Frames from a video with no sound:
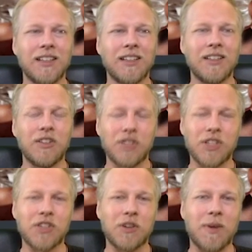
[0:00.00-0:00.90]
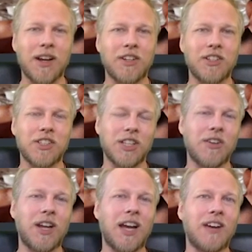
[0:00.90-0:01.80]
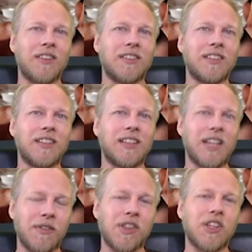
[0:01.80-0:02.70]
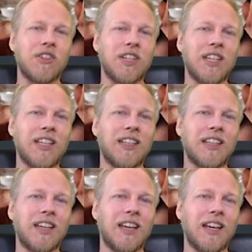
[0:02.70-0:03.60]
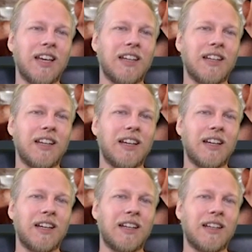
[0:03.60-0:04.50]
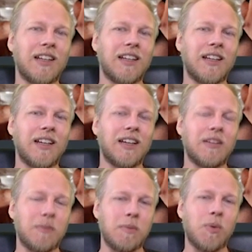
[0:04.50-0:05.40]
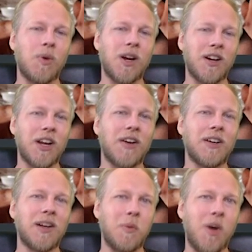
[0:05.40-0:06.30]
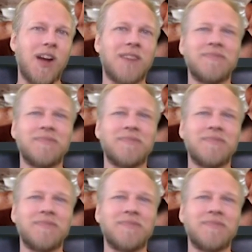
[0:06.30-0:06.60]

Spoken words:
use it as a reminder to slow down, get everything you need, and remember where you're going and why.